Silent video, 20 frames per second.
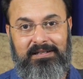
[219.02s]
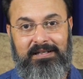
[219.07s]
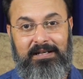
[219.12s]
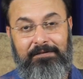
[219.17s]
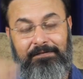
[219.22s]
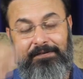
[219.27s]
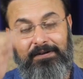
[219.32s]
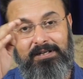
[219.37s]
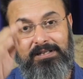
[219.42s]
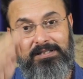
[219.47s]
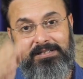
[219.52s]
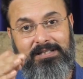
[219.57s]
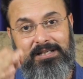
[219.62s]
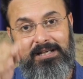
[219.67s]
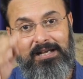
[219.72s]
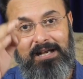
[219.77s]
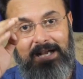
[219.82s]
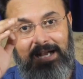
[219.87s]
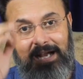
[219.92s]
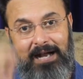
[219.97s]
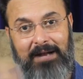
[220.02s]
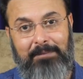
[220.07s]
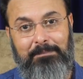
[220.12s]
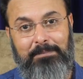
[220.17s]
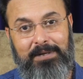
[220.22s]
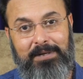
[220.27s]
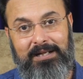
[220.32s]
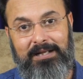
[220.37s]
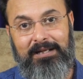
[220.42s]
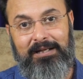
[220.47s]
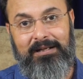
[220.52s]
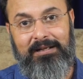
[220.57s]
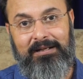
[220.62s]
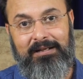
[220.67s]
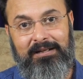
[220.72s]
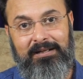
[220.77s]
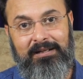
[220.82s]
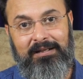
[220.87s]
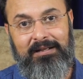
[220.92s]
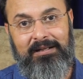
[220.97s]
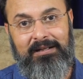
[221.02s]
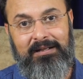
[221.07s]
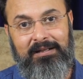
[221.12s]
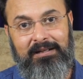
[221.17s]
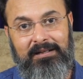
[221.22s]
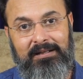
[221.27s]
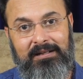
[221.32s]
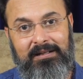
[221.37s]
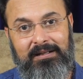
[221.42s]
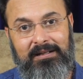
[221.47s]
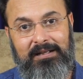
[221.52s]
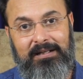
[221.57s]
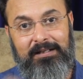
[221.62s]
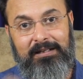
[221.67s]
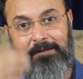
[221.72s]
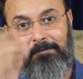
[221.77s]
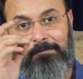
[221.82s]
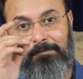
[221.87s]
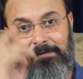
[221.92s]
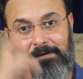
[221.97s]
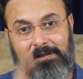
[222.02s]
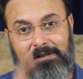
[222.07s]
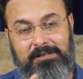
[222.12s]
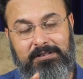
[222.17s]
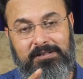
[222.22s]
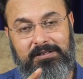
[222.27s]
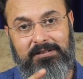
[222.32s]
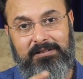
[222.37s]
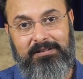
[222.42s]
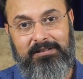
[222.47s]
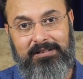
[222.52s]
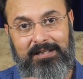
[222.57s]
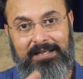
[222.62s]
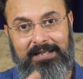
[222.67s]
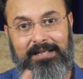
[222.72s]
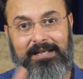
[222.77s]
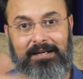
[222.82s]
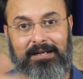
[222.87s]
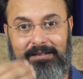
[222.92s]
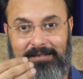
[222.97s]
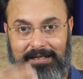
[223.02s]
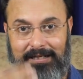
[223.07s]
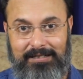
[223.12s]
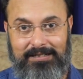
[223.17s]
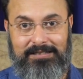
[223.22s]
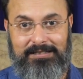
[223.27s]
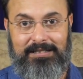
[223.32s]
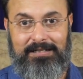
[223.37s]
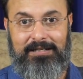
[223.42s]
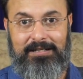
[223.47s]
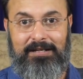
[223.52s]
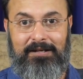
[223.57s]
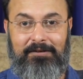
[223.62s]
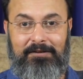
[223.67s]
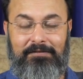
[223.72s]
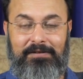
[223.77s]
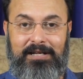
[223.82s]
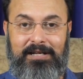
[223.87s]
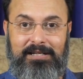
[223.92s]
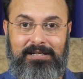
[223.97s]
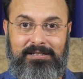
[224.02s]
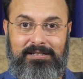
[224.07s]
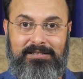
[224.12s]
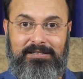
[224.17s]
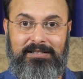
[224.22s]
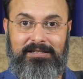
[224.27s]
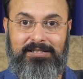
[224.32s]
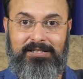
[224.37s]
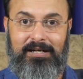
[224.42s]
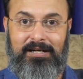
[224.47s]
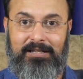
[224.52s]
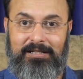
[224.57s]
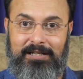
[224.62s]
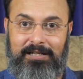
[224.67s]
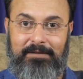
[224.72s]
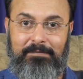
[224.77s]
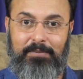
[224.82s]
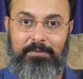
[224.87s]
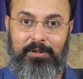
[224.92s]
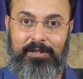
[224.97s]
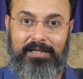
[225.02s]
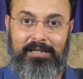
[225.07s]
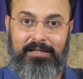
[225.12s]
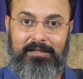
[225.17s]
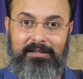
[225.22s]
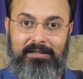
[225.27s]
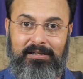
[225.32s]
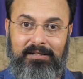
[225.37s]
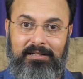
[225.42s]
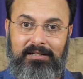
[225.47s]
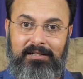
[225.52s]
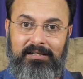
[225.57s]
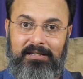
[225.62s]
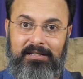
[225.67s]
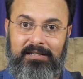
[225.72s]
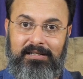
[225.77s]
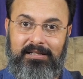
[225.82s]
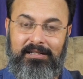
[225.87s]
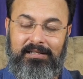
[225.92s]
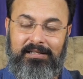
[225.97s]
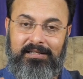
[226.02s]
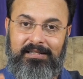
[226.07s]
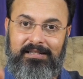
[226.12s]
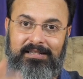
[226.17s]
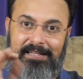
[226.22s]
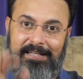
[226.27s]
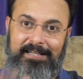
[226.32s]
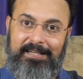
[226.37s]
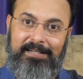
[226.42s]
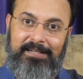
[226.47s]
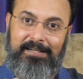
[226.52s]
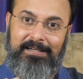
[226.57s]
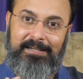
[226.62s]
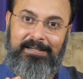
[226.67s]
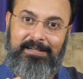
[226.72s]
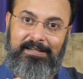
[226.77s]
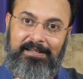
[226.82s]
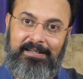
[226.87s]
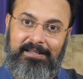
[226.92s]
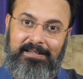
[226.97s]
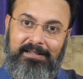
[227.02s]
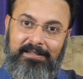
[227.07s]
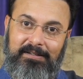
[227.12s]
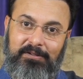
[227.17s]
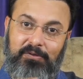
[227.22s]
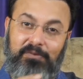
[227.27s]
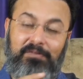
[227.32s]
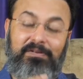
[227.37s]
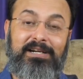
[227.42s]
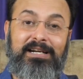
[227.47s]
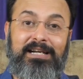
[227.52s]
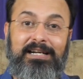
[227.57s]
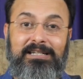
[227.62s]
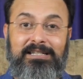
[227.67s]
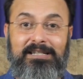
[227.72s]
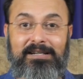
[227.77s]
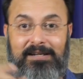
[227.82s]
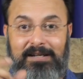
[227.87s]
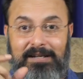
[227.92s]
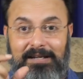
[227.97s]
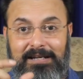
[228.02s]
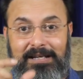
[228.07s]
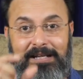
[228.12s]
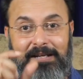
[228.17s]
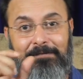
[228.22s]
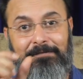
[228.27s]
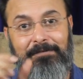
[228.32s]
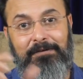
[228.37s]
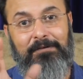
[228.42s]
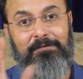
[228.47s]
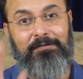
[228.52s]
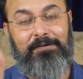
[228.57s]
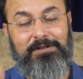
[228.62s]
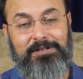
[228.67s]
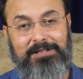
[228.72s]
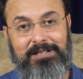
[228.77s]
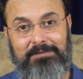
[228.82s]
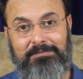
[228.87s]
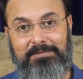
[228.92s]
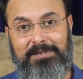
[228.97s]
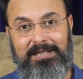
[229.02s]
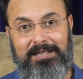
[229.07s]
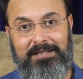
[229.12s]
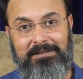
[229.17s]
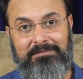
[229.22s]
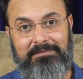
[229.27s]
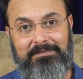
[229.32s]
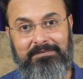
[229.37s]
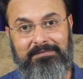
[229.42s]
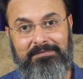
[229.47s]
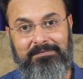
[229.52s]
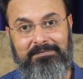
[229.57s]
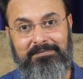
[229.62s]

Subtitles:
If it is happening in the first Dhyaya, that is in Aquarius, the starting point, then you will get relief for some time.